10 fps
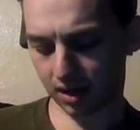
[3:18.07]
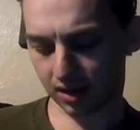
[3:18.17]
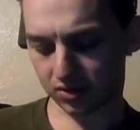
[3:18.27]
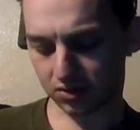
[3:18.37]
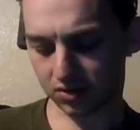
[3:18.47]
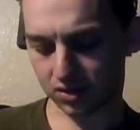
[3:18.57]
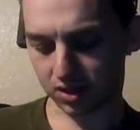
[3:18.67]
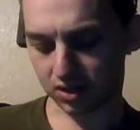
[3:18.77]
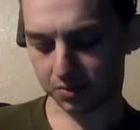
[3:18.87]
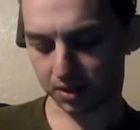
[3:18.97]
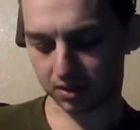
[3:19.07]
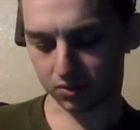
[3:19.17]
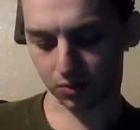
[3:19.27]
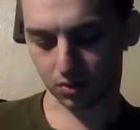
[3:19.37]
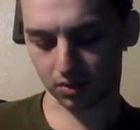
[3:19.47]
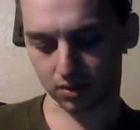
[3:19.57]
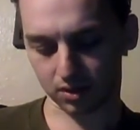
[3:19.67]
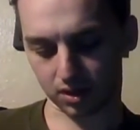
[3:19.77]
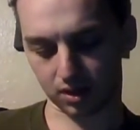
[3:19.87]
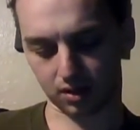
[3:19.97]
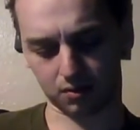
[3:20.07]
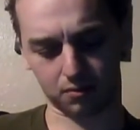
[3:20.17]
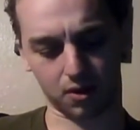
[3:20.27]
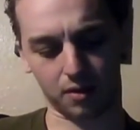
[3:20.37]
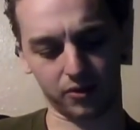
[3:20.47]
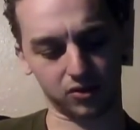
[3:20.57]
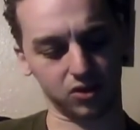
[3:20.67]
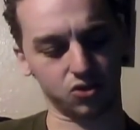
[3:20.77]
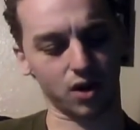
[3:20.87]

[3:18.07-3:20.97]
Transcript: as are the seeds, because Roland obviously